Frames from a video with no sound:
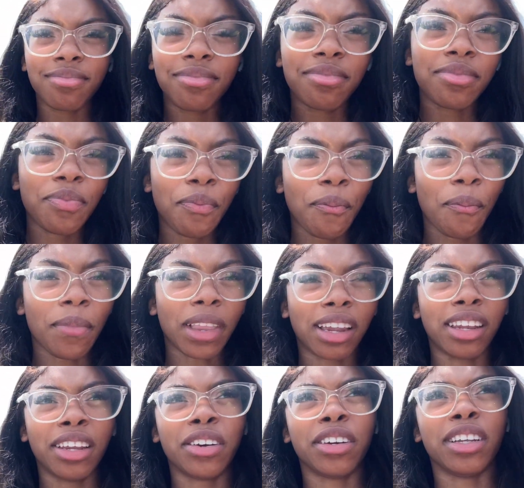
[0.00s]
bad.
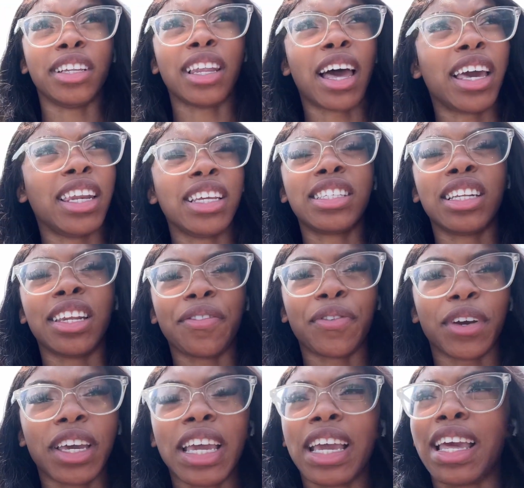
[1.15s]
Literally, like, it's a
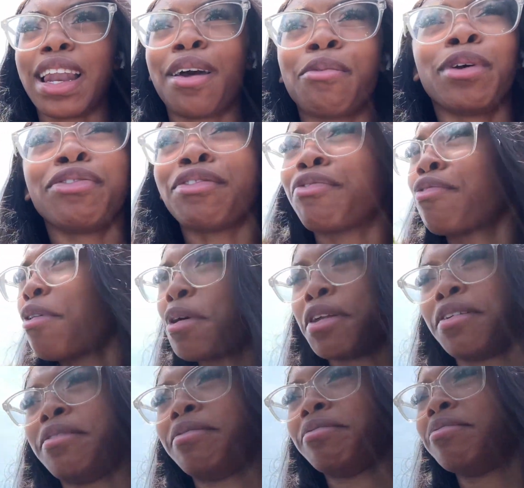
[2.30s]
different heat and I, we from Florida.
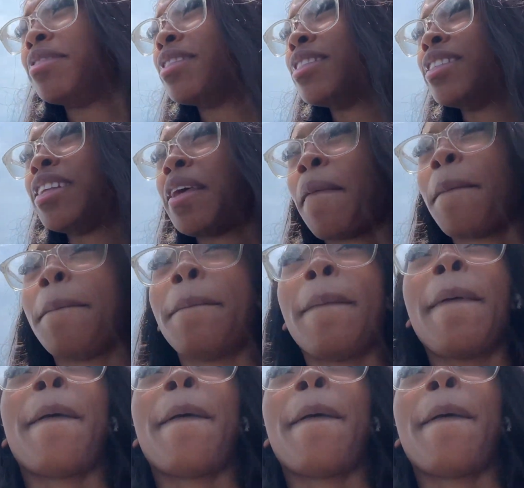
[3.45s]
Yeah, this is a dry